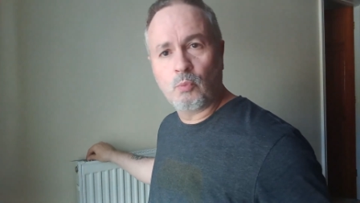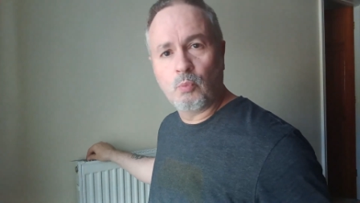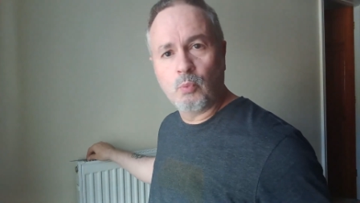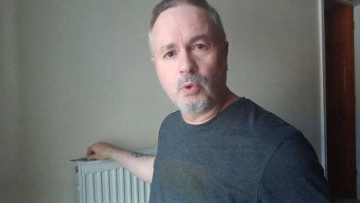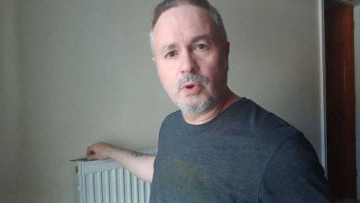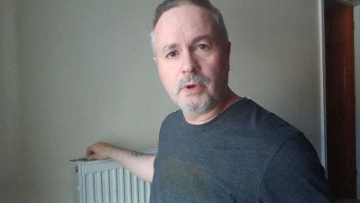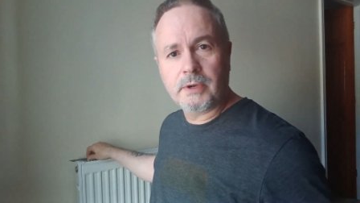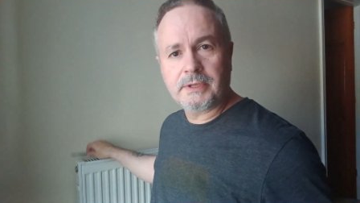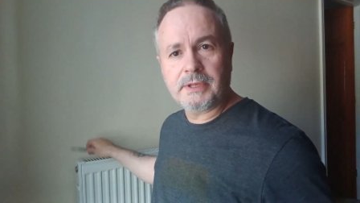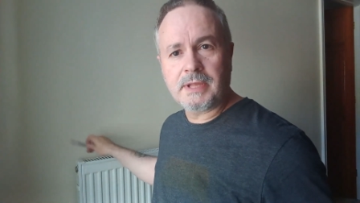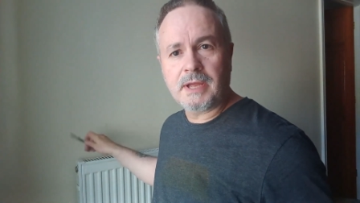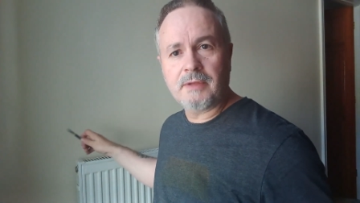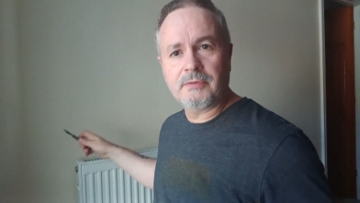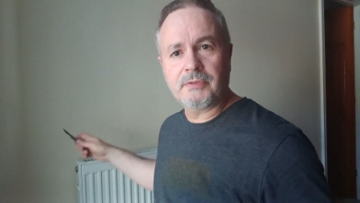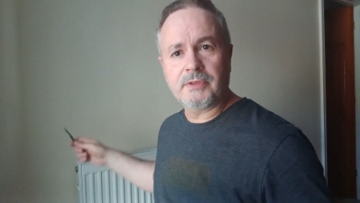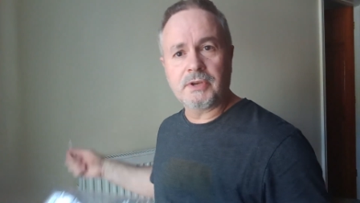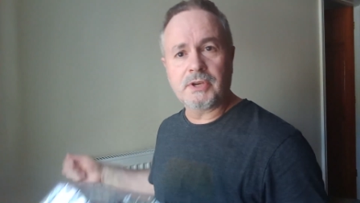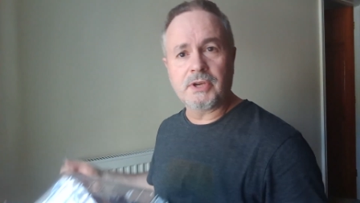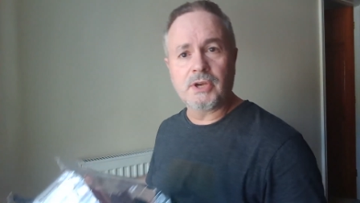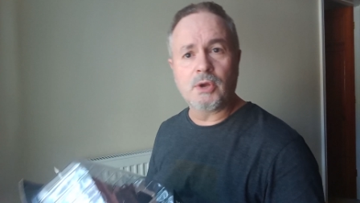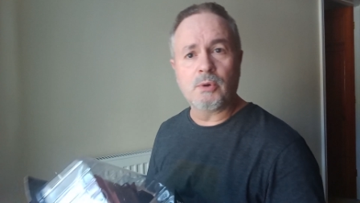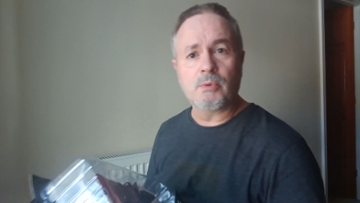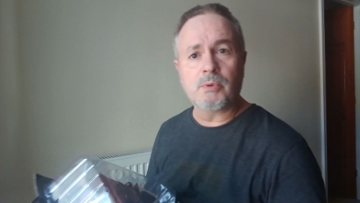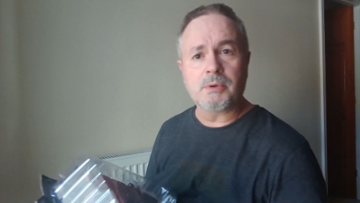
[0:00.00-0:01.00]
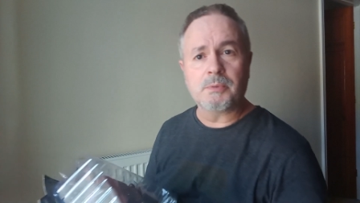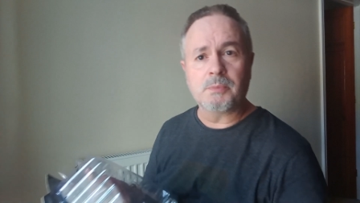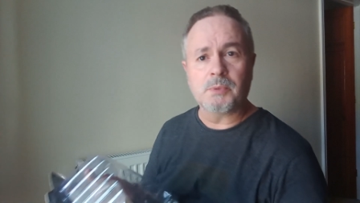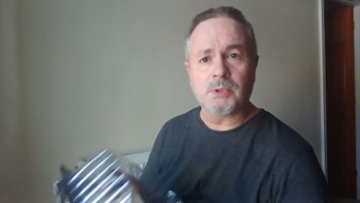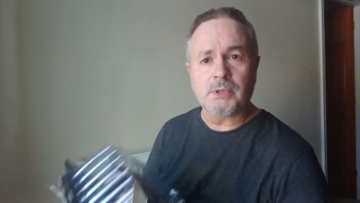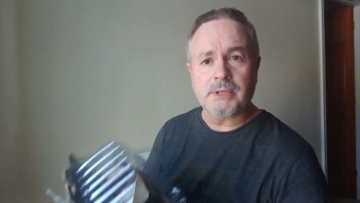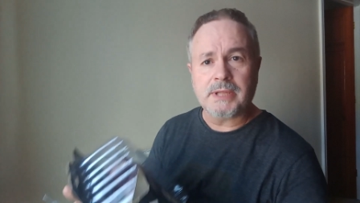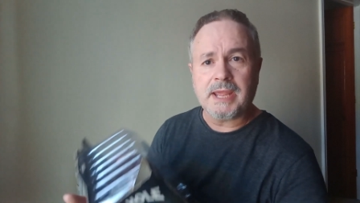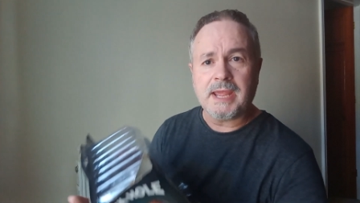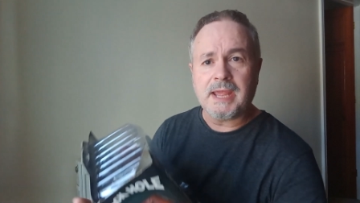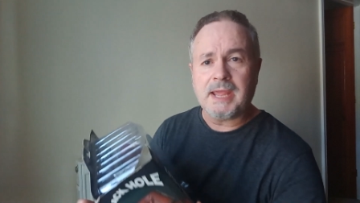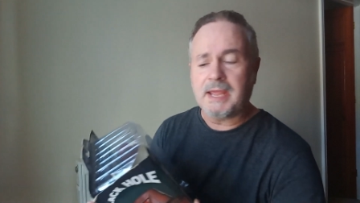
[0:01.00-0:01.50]
worked out that no one will
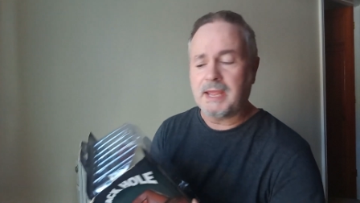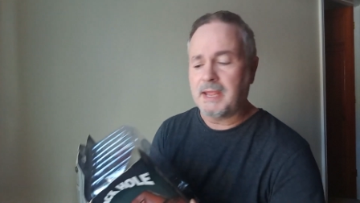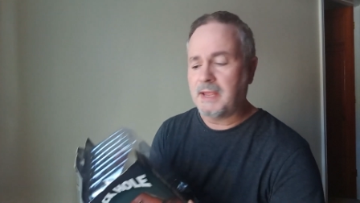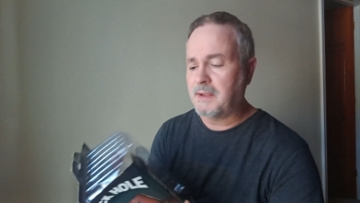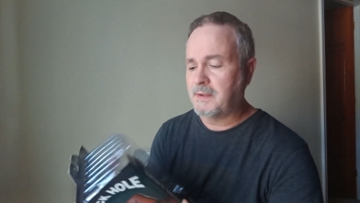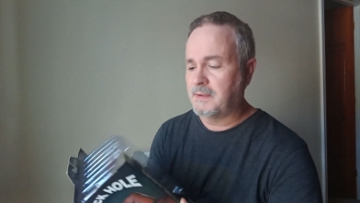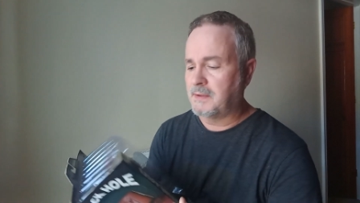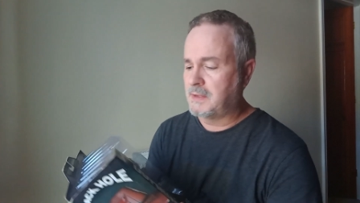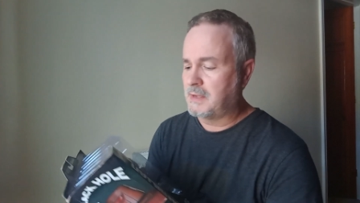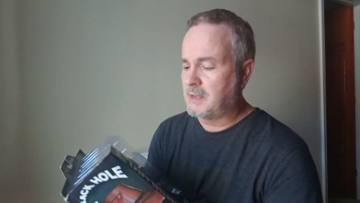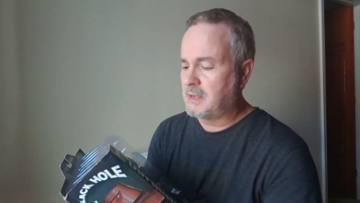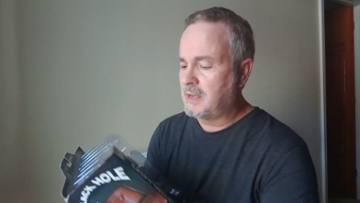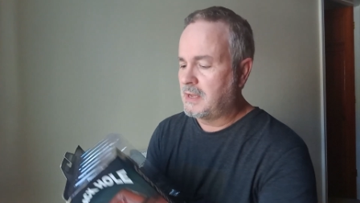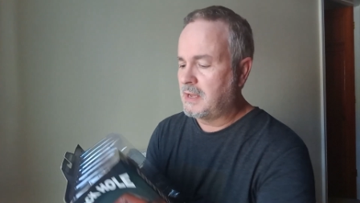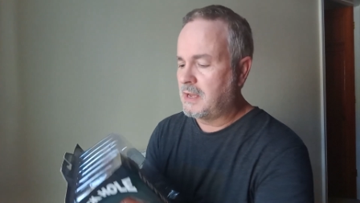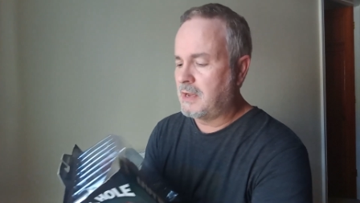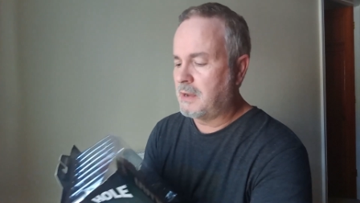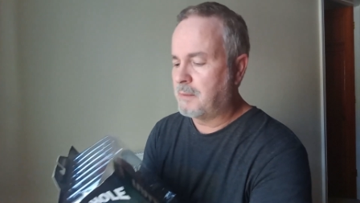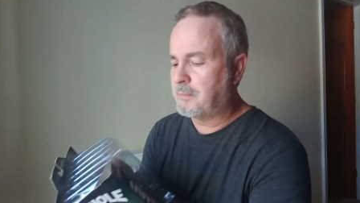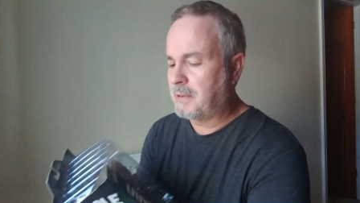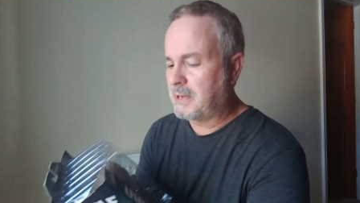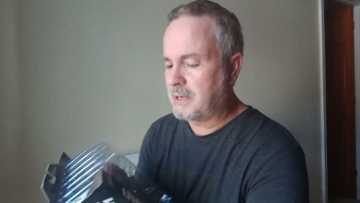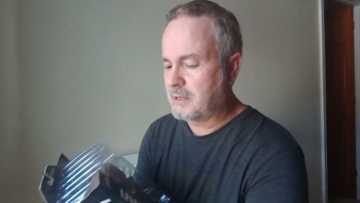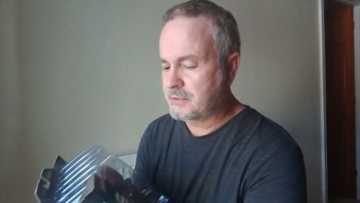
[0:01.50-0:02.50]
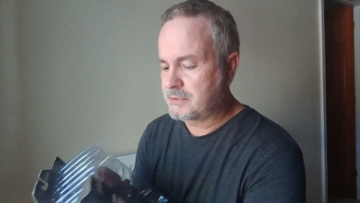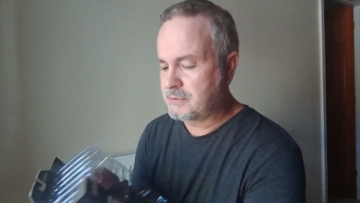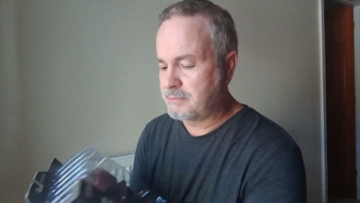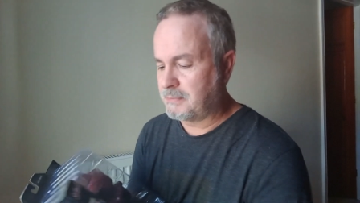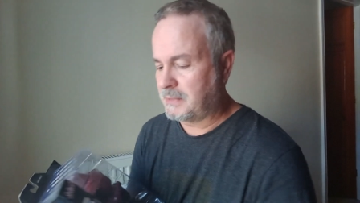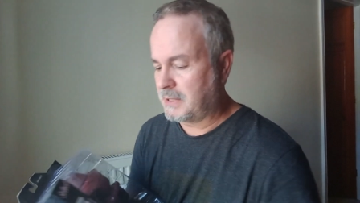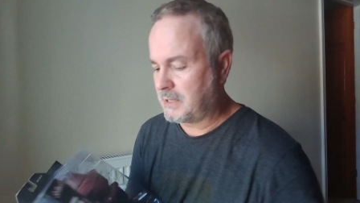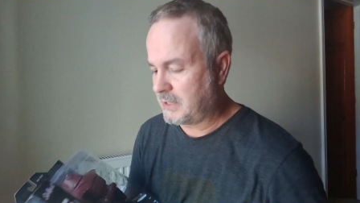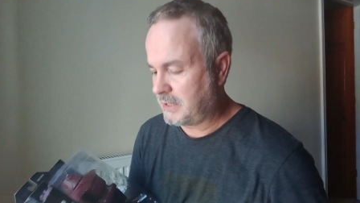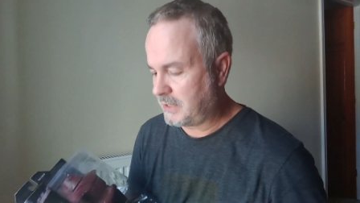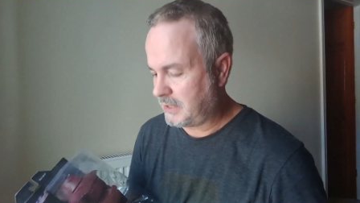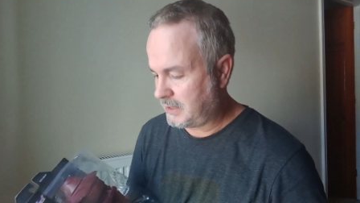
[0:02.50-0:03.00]
care about
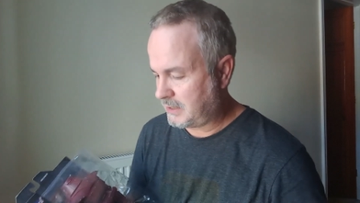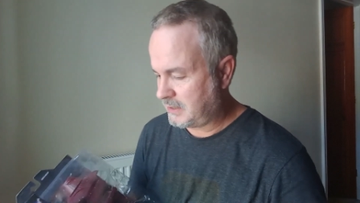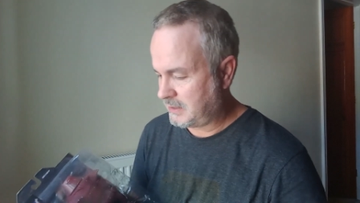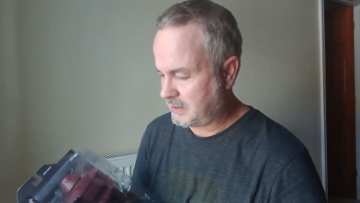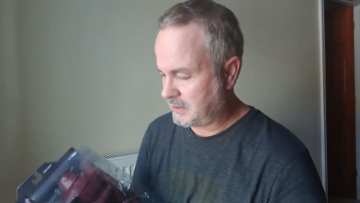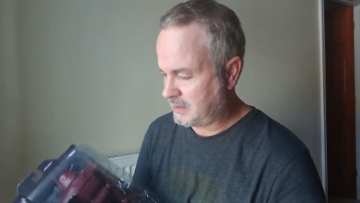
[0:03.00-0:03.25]
my